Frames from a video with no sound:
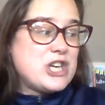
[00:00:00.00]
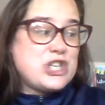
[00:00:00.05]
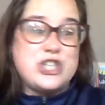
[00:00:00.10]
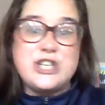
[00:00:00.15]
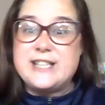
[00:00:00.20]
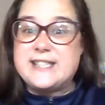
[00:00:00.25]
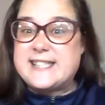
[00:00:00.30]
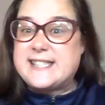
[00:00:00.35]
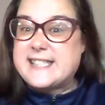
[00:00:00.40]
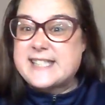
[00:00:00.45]

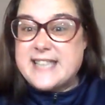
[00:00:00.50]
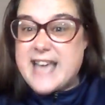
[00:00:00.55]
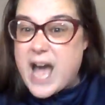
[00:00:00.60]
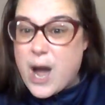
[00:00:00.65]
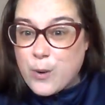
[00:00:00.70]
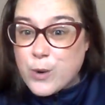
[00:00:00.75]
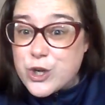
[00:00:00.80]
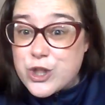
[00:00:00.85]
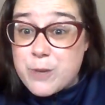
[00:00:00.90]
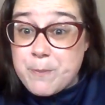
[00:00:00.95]
She'd
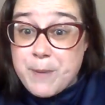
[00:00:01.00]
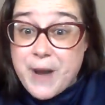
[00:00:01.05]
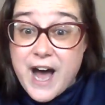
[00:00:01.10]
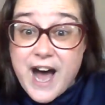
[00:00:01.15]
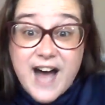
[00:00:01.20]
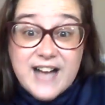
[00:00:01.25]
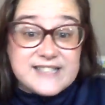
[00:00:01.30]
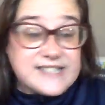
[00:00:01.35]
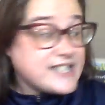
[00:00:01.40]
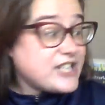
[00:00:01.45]
scour the
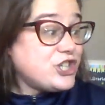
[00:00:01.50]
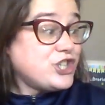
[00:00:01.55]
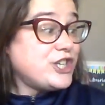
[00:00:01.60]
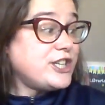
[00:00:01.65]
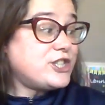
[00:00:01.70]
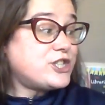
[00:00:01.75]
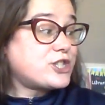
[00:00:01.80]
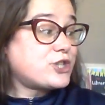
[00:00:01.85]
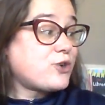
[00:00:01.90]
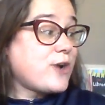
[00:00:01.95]
pots and
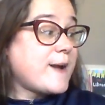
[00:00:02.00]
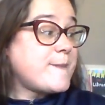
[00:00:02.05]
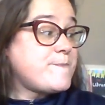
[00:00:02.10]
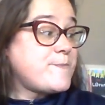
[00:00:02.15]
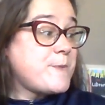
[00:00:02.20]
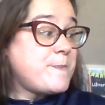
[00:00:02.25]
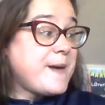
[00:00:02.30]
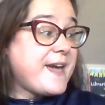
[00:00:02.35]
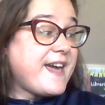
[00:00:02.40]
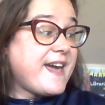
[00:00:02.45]
she'd
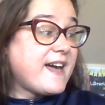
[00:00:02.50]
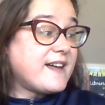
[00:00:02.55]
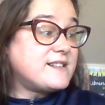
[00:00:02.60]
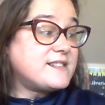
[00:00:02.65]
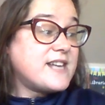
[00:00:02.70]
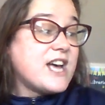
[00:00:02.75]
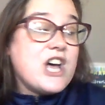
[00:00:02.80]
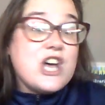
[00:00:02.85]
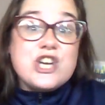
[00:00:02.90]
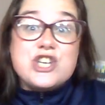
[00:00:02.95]
scrape the
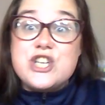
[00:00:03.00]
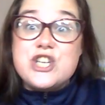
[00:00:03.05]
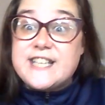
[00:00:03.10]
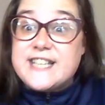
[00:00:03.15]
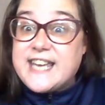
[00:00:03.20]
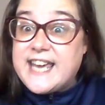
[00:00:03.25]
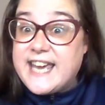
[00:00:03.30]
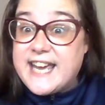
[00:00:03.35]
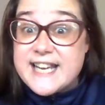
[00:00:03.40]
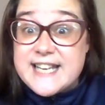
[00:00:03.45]
pans.
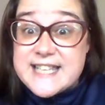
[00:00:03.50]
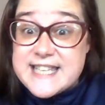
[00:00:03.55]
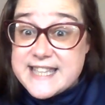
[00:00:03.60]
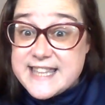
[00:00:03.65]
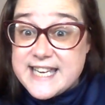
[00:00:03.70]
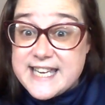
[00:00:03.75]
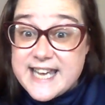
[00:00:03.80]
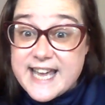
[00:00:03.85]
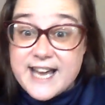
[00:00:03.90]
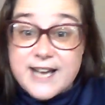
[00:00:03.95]
She'd
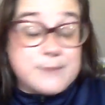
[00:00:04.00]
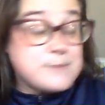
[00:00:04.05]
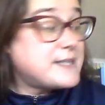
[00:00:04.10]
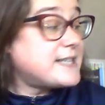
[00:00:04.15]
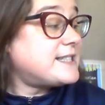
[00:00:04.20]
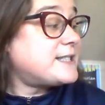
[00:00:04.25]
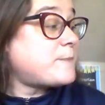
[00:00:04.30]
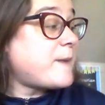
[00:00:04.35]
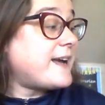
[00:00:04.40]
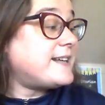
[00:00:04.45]
candy the
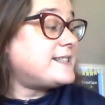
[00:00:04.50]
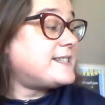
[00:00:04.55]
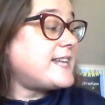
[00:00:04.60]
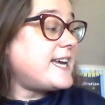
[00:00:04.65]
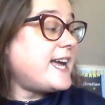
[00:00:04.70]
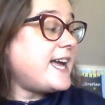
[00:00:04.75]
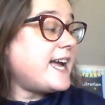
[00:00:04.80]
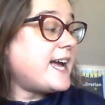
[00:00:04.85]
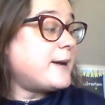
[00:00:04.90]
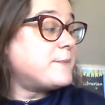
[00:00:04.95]
yams and spice
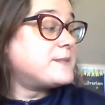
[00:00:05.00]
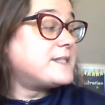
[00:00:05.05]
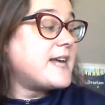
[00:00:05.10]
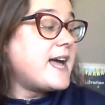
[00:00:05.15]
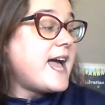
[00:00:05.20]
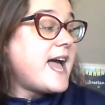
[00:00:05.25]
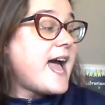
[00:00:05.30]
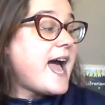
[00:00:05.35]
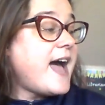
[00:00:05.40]
the hams.